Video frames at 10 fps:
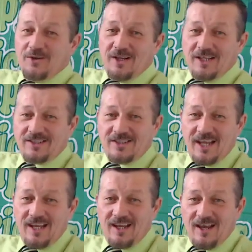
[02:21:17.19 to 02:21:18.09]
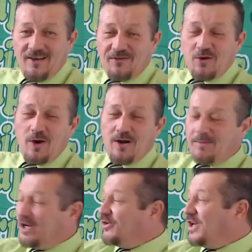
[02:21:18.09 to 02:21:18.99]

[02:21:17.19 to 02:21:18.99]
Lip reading: let's say a few 100-meter